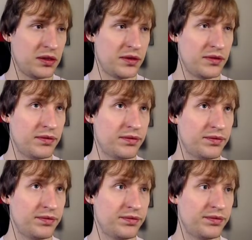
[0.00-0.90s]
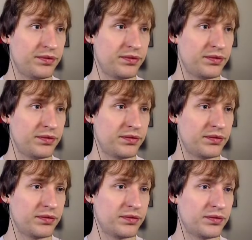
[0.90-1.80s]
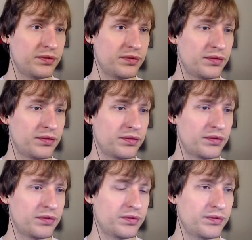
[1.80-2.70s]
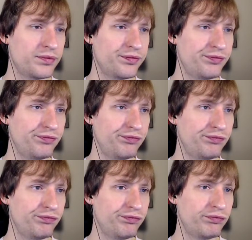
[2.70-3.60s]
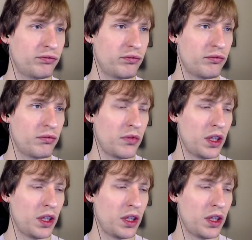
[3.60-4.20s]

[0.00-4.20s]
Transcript: Nothing is said.